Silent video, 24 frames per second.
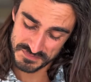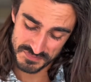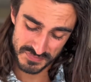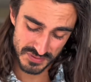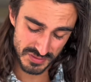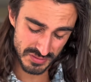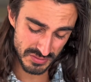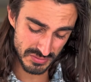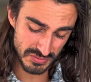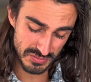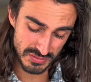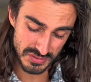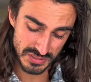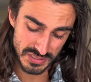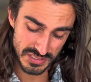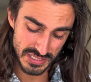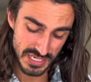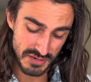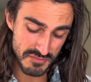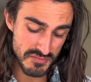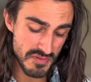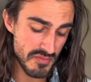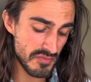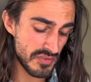Oh, I
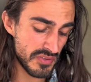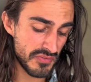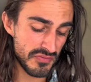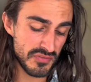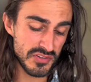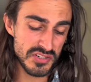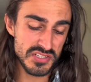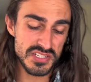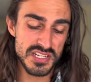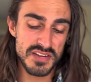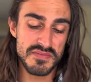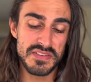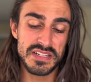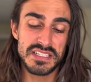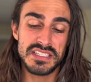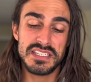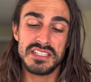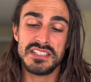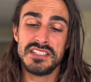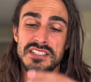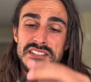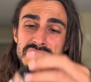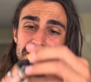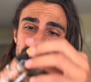remember the first time I did
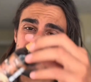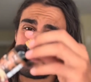this,